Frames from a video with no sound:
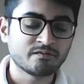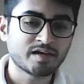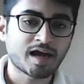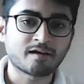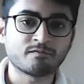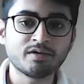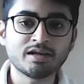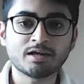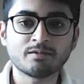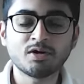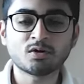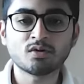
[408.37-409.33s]
We have
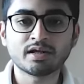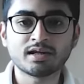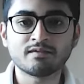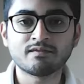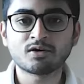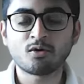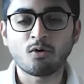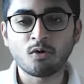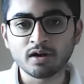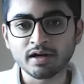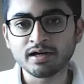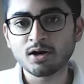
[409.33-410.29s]
been able to deliver
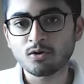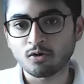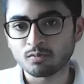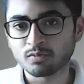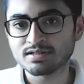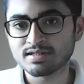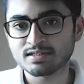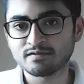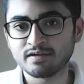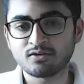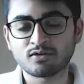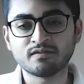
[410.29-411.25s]
all India toppers
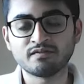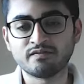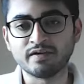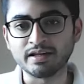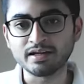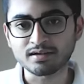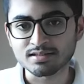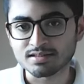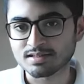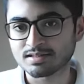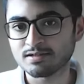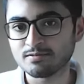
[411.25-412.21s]
as well on a very
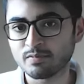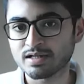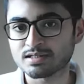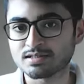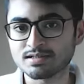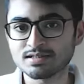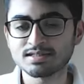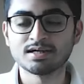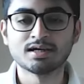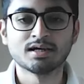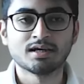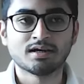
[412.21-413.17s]
consistent basis.